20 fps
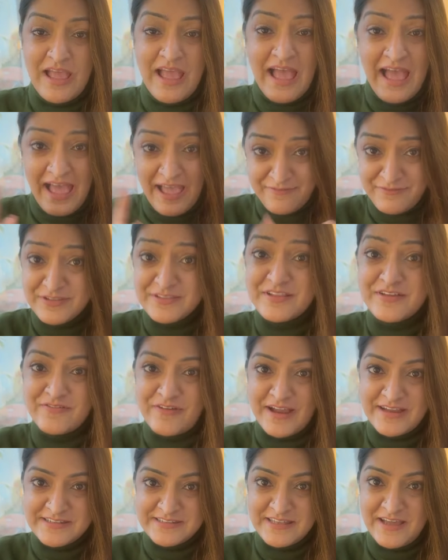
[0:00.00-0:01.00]
having the
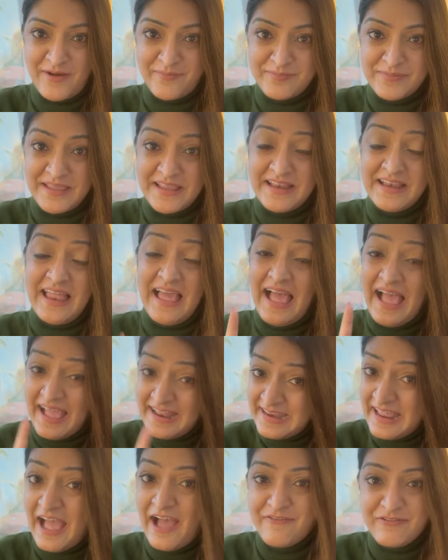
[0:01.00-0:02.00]
right thumbnail
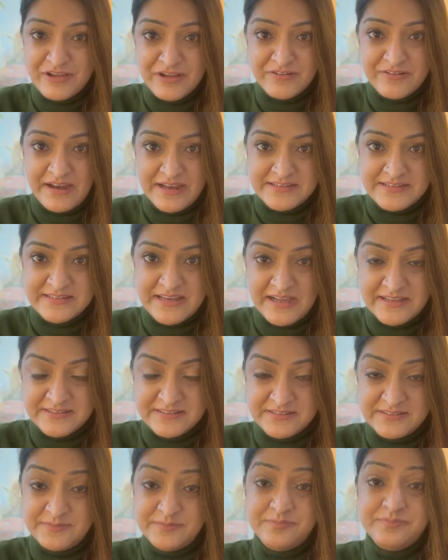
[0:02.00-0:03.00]
and having a right
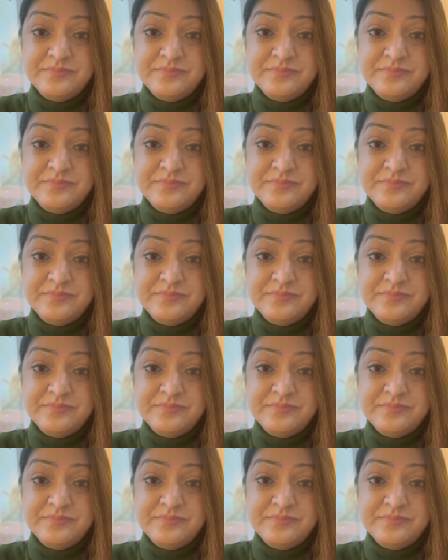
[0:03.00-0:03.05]
title.